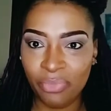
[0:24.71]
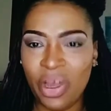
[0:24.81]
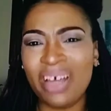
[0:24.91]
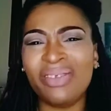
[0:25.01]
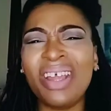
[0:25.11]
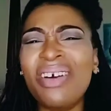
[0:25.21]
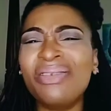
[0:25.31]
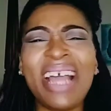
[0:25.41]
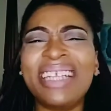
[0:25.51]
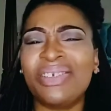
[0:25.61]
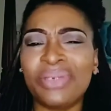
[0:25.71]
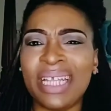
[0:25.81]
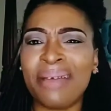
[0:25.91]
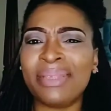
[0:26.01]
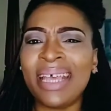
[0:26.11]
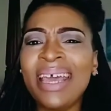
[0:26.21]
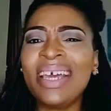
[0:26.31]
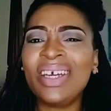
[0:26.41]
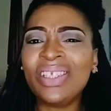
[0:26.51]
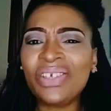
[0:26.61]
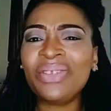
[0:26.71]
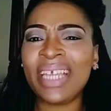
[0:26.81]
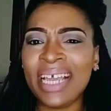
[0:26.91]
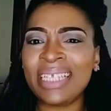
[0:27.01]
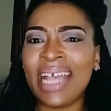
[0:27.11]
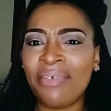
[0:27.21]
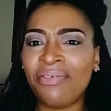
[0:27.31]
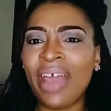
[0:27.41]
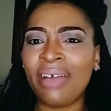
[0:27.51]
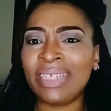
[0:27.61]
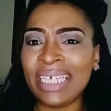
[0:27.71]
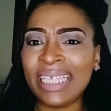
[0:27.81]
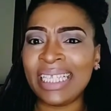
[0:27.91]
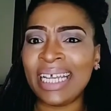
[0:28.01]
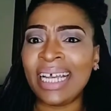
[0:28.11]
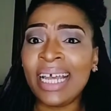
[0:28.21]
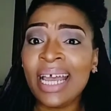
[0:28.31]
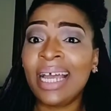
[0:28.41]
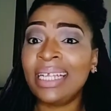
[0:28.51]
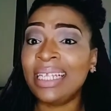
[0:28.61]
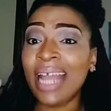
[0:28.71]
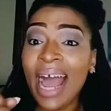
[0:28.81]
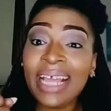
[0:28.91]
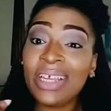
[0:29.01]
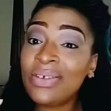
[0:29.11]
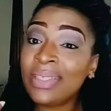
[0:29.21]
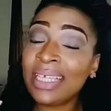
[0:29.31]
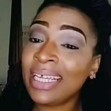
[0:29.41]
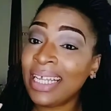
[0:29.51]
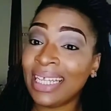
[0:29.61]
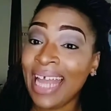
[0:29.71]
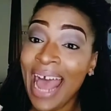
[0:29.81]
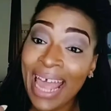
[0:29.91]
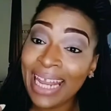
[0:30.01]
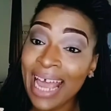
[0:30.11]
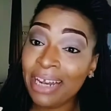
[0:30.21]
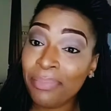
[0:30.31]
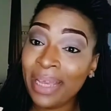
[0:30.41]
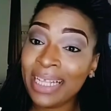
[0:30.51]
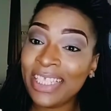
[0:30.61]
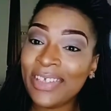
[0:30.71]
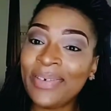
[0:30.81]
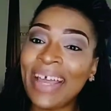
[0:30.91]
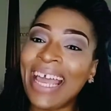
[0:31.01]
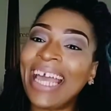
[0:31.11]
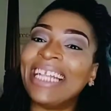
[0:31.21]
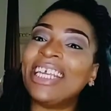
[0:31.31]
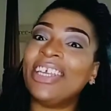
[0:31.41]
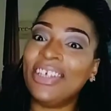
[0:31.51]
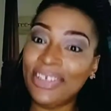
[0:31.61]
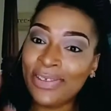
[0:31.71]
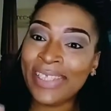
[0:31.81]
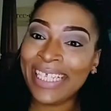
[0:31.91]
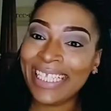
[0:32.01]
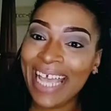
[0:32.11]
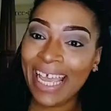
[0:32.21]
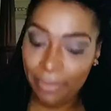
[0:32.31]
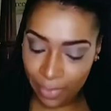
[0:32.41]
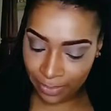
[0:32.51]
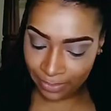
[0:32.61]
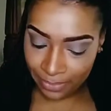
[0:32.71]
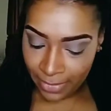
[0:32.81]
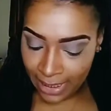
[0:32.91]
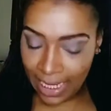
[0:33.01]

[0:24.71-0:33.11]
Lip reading: Well, no, not two steps. Two things I found easier. Not using an eyeliner pencil and using tape.